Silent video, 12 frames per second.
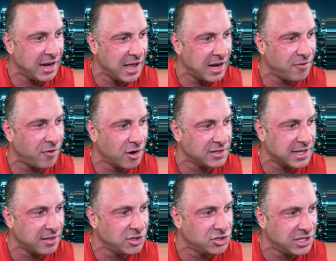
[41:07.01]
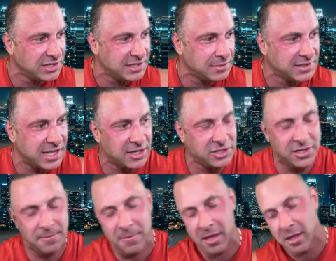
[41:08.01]
and Anavars? That legit seems
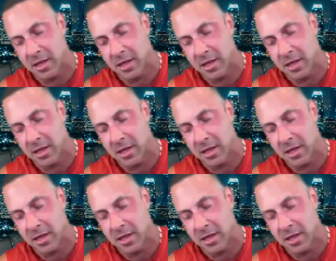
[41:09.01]
sketchy.